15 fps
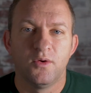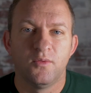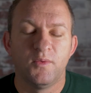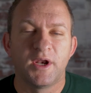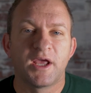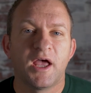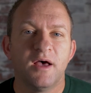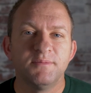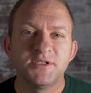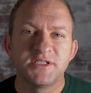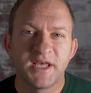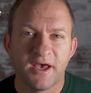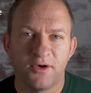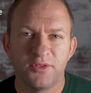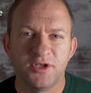When it comes
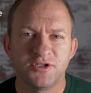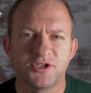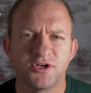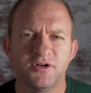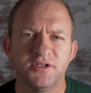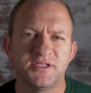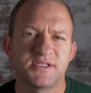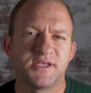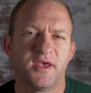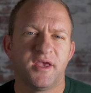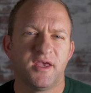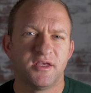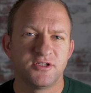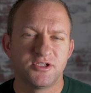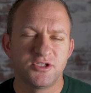to health insurance,
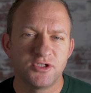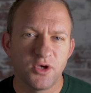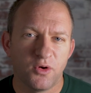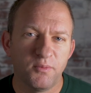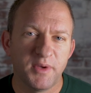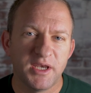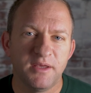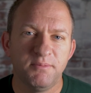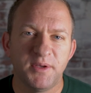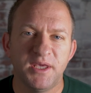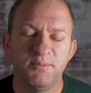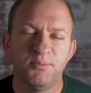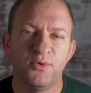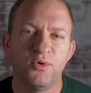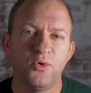so many
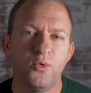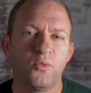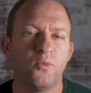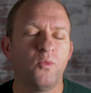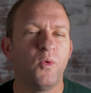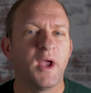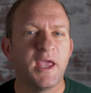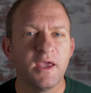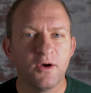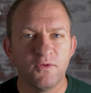people way